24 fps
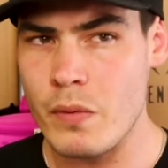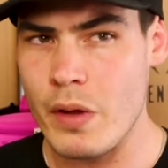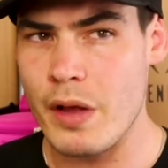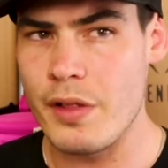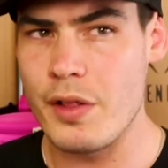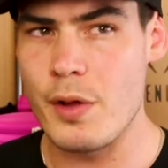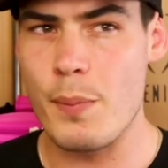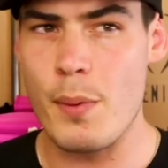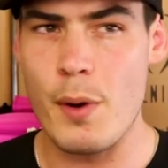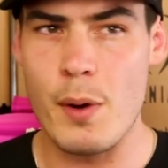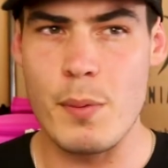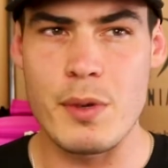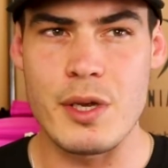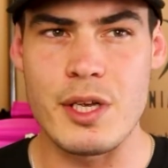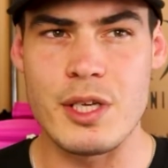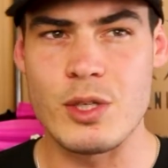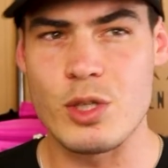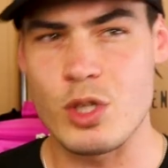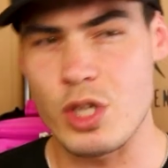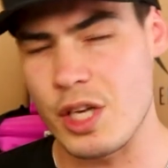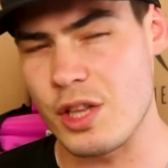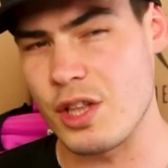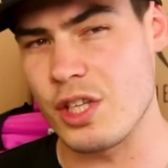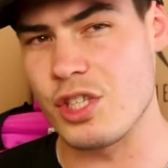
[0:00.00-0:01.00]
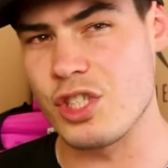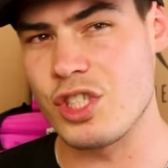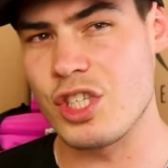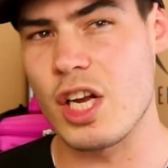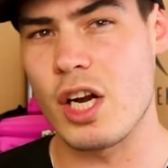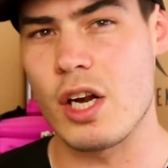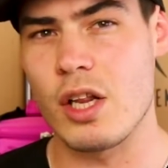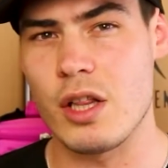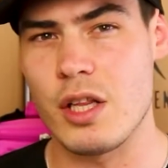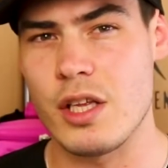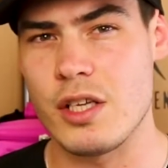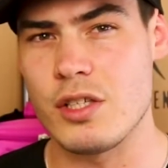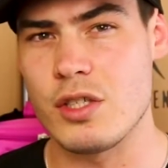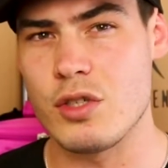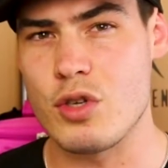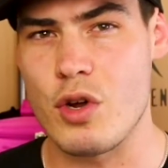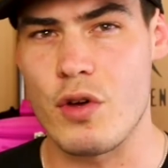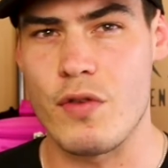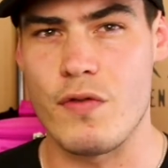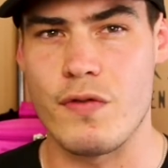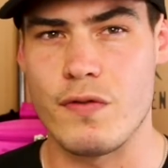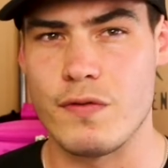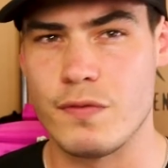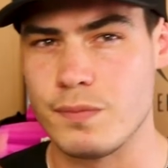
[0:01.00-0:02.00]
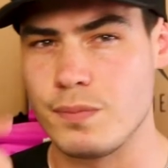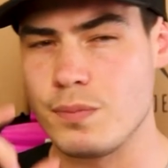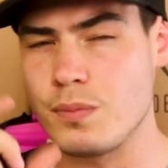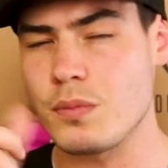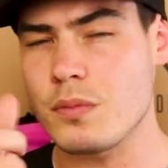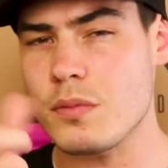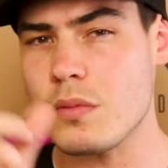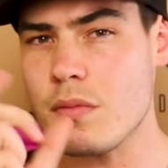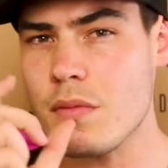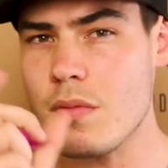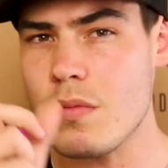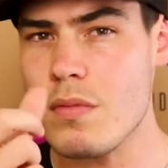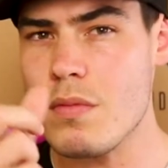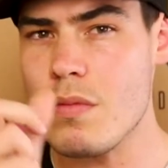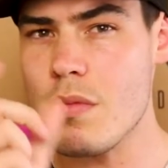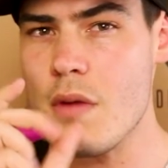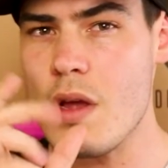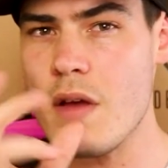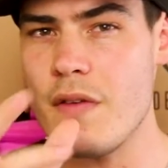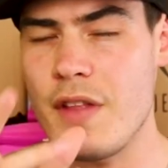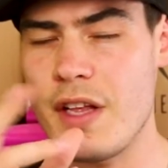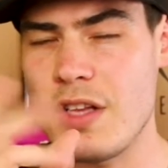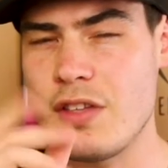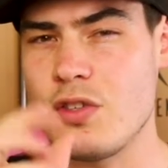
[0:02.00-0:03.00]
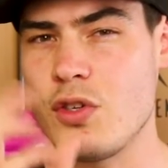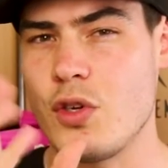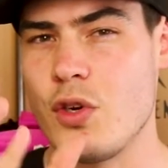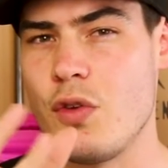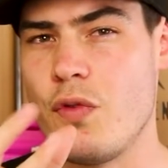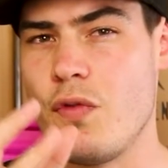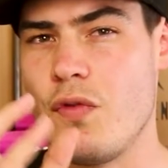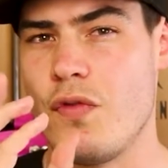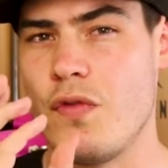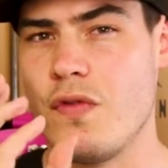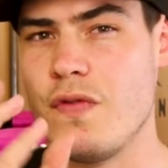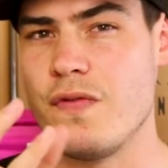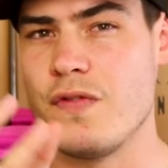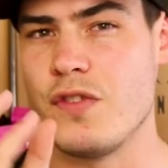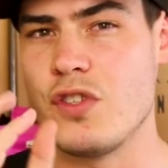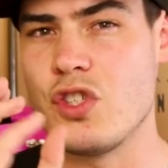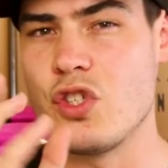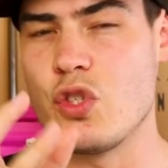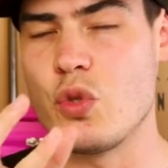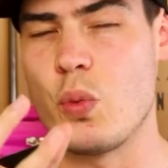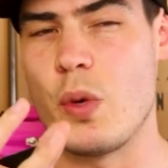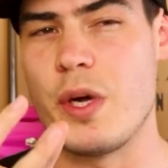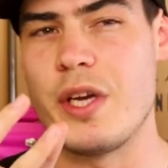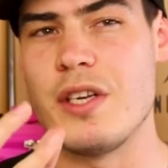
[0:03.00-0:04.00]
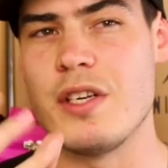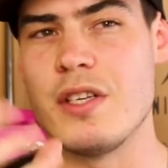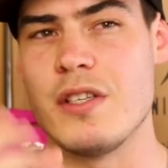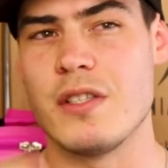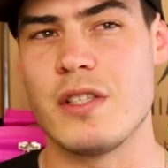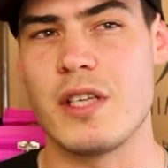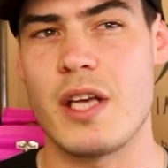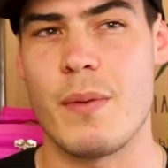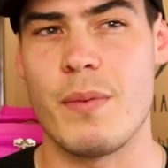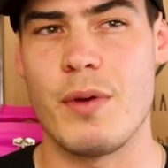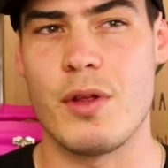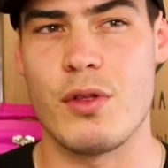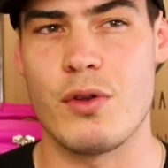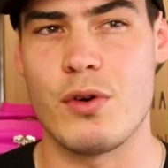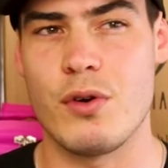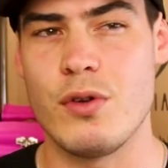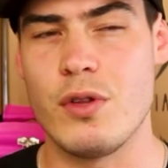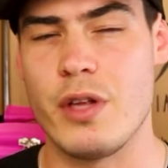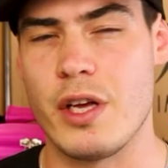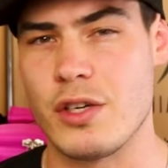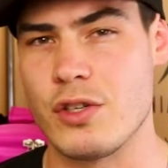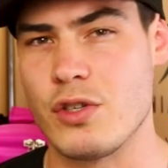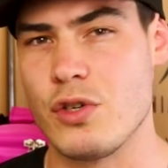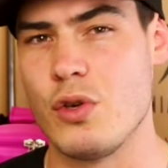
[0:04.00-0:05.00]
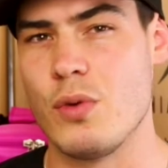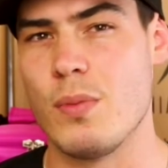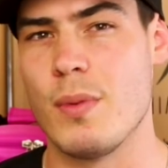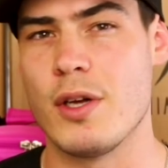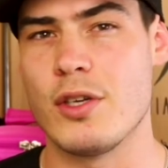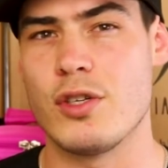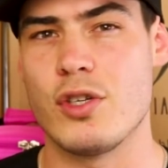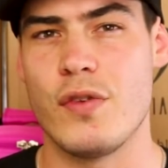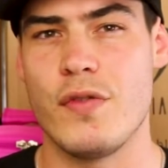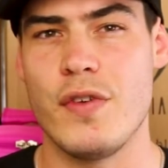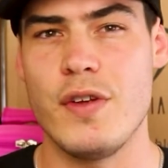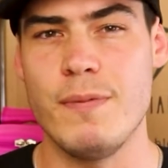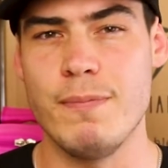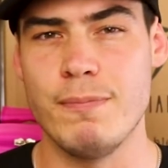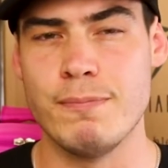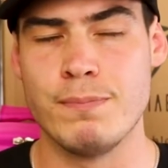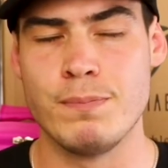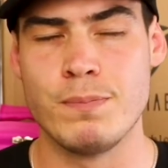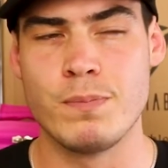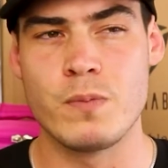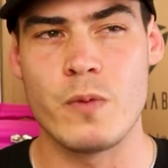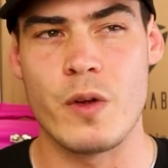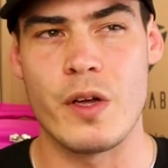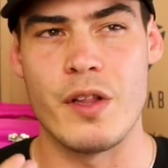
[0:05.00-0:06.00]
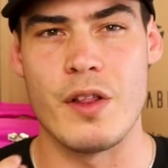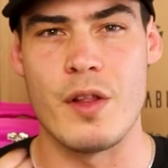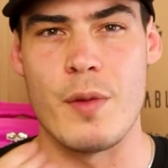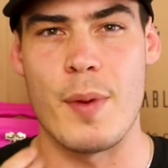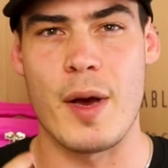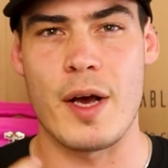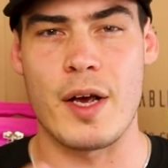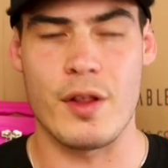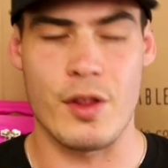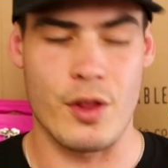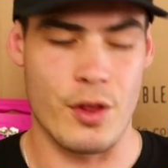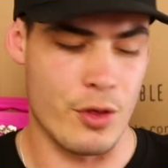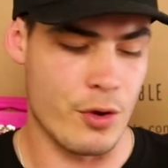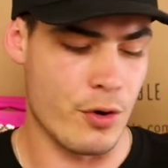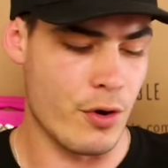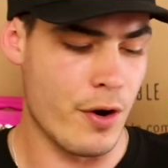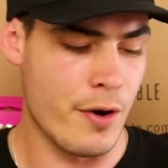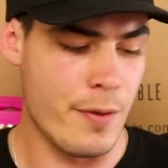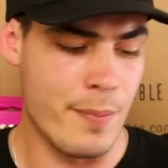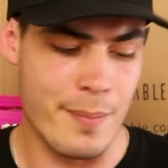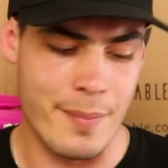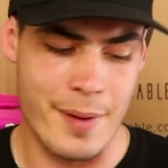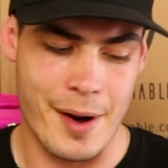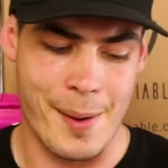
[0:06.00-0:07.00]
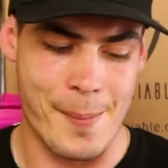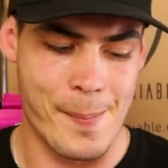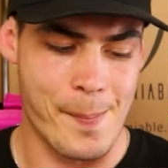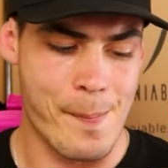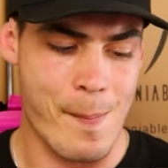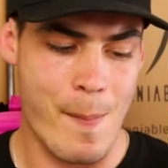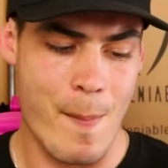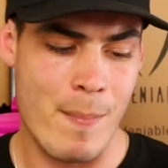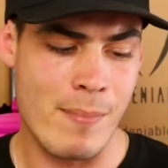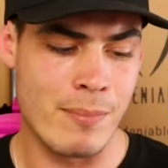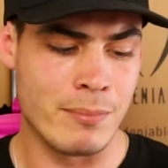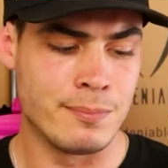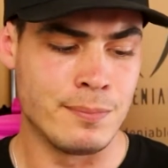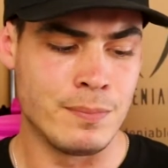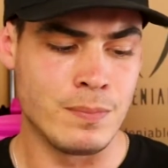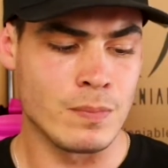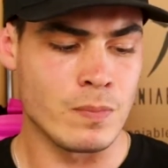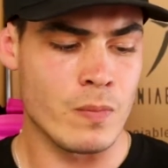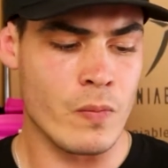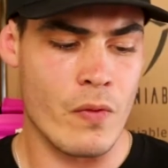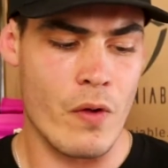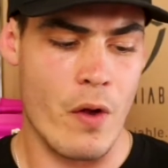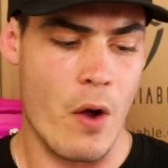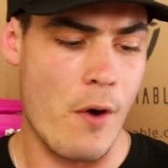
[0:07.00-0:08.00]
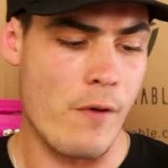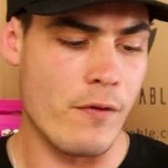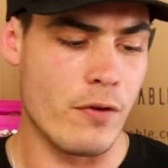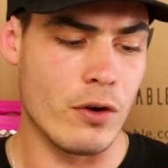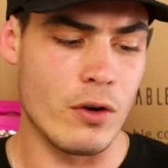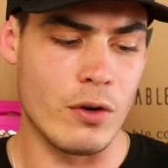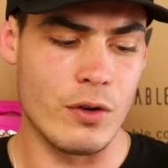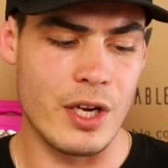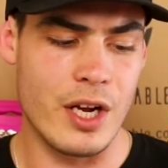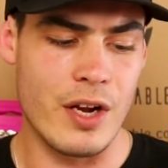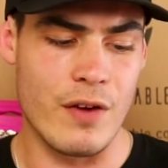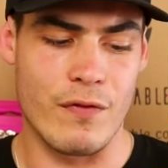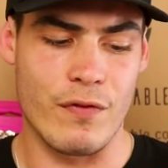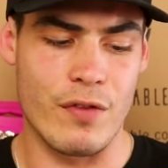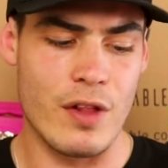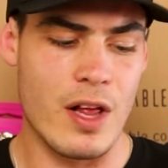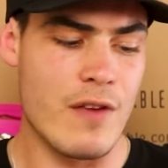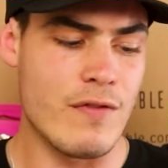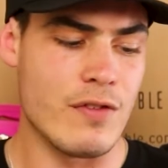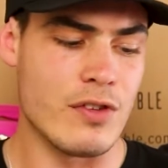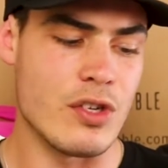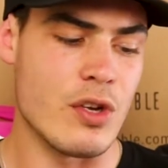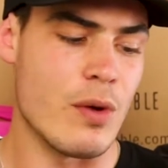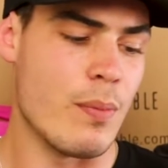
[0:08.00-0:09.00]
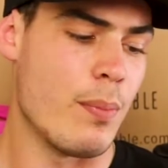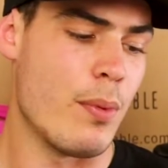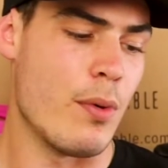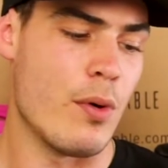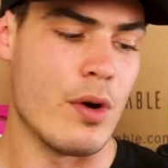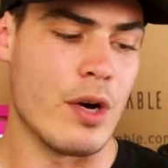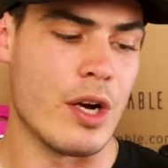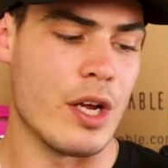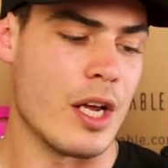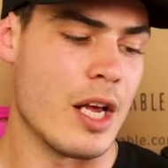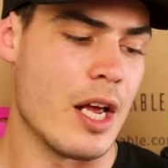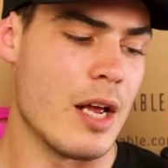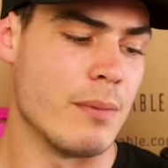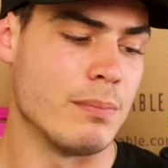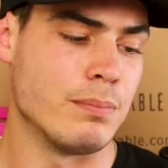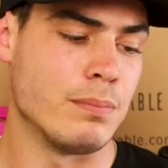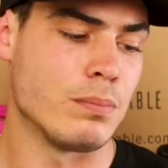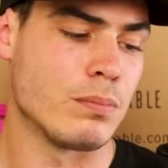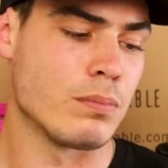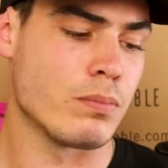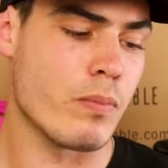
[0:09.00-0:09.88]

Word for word: And there probably is like the subtlest of that sort of sweetness coming through, like too much of it in the back of the throat, but overall, yeah, flavor's on point again.